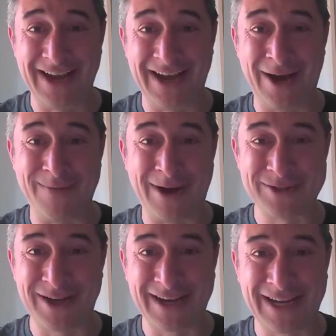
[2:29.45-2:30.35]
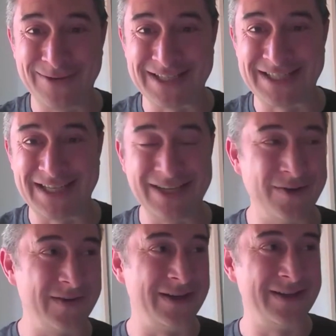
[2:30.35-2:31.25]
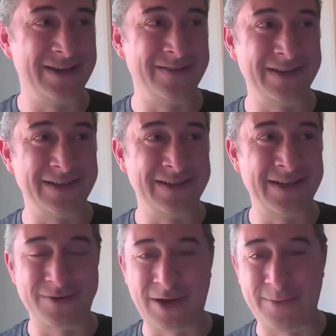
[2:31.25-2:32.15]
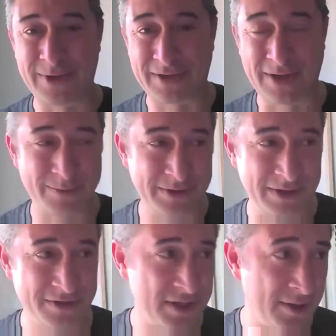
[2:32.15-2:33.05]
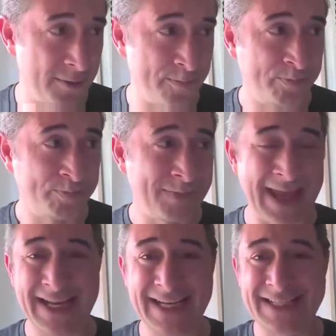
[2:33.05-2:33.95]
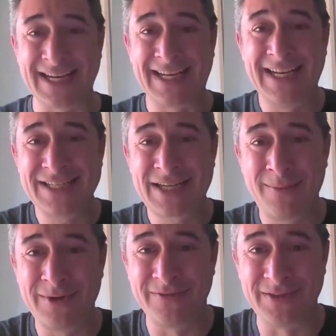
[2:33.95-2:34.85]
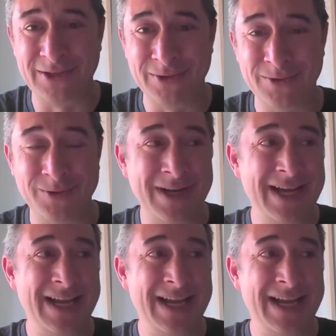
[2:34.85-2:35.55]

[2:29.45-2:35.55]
I was talking with the CEO of another company a couple of years ago, and he said he's come to view